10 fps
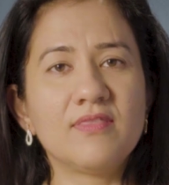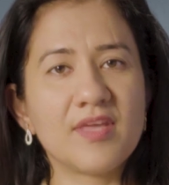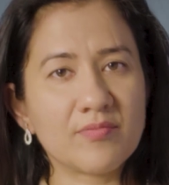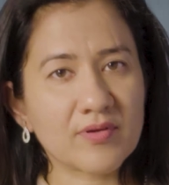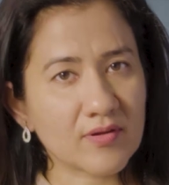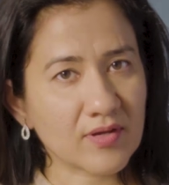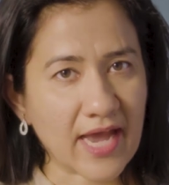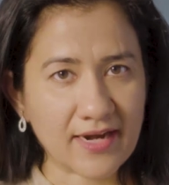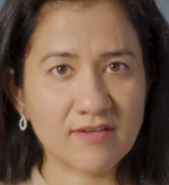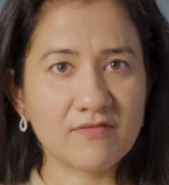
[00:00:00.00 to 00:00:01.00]
their
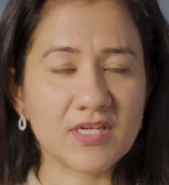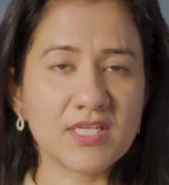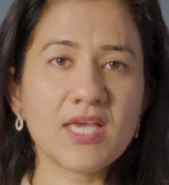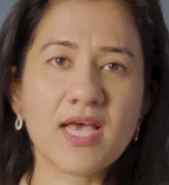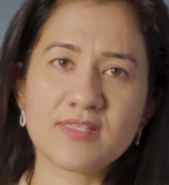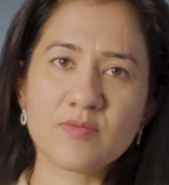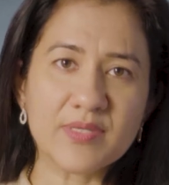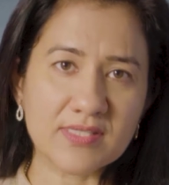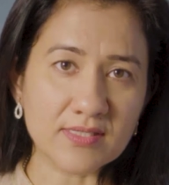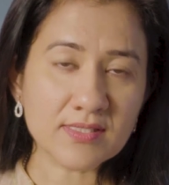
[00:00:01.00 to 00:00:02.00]
activity as a
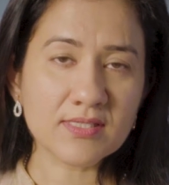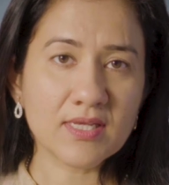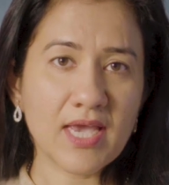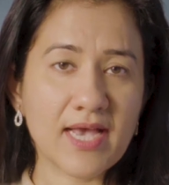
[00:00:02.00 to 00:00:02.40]
business